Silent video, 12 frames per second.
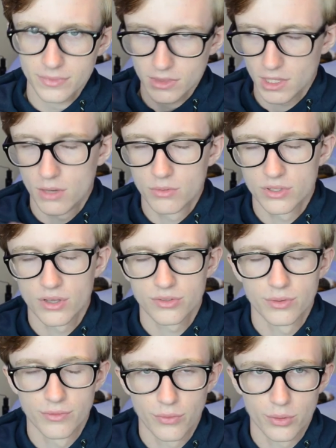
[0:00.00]
He was also
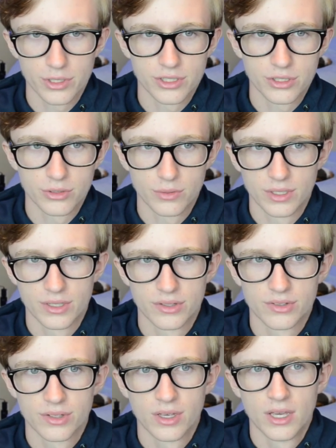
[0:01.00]
in 42
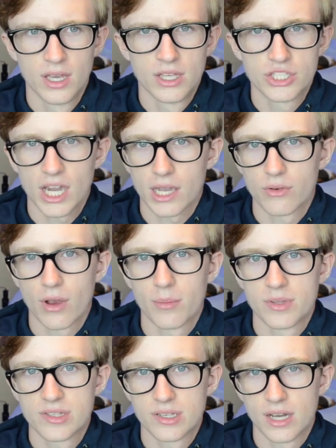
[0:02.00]
as Jackie
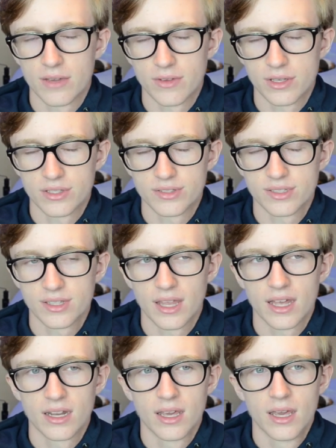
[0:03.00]
Robinson. I've yet to see
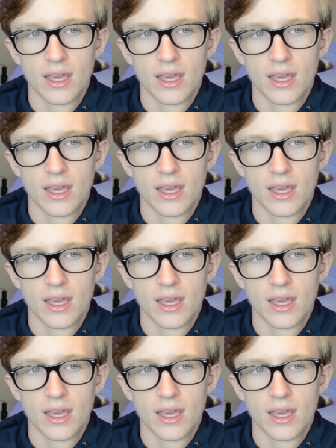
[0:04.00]
that.